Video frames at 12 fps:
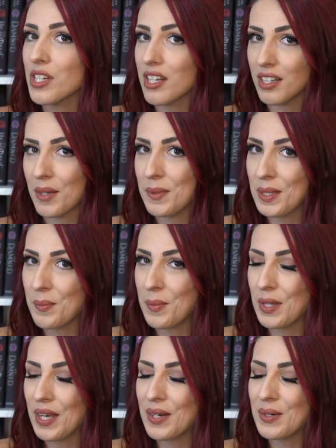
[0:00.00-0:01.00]
channel I will link
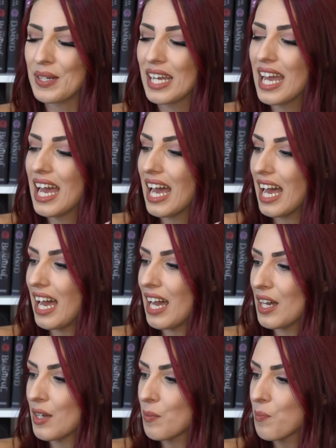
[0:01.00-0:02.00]
below,
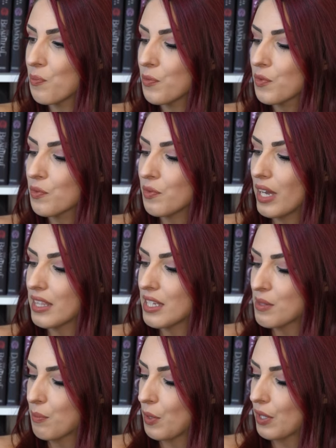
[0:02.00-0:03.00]
um, read
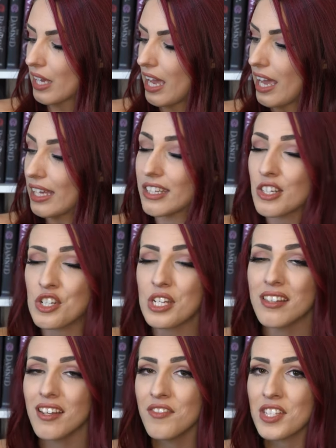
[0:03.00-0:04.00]
this book and
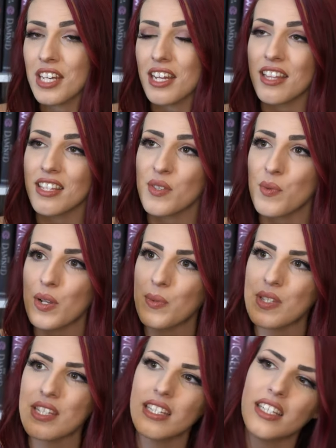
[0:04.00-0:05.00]
she loved it. And that's when I
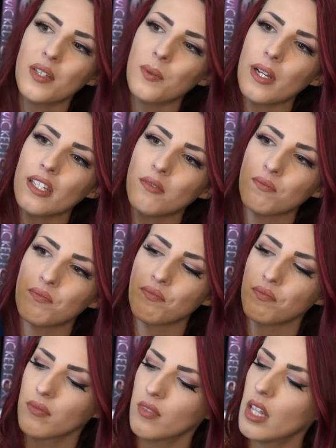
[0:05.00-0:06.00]
was like, you know what?
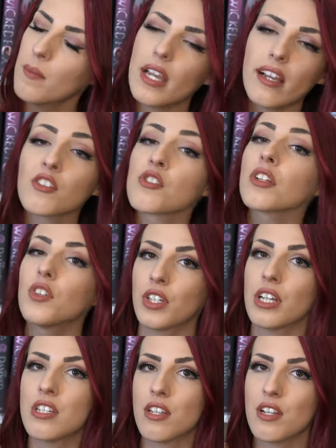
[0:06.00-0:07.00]
Let me actually
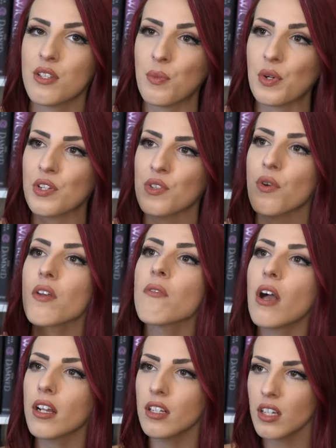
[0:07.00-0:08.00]
look into this book. So I
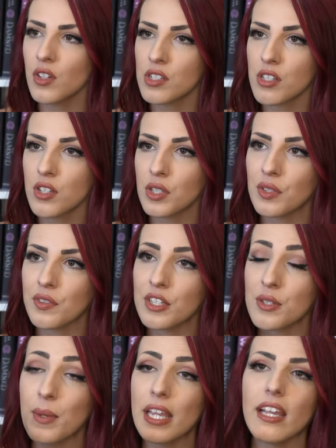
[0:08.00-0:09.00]
finally looked at the
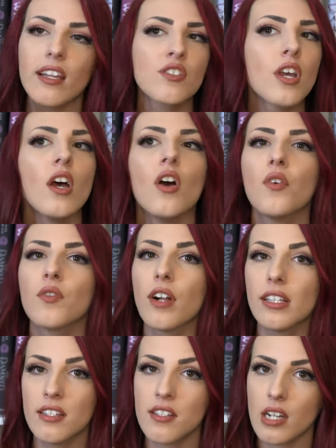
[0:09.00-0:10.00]
Goodreads page,
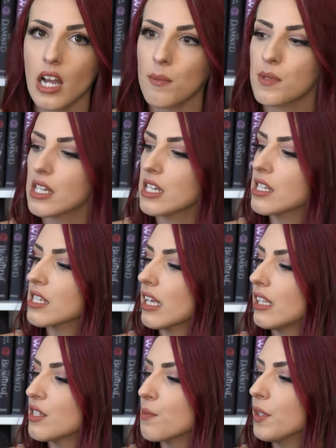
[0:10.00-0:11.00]
read the synopsis,
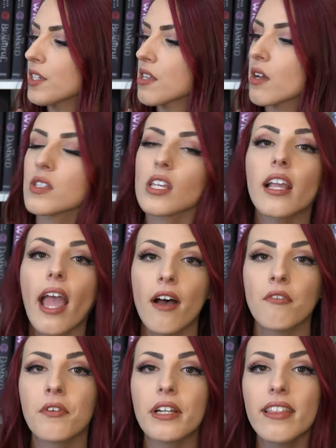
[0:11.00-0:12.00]
and this book sounds like
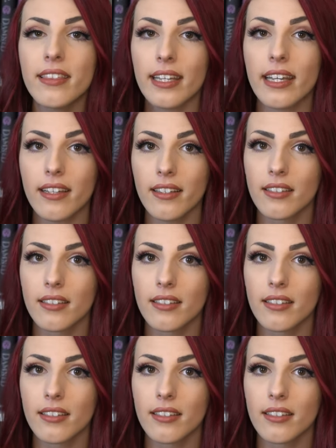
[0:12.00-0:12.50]
everything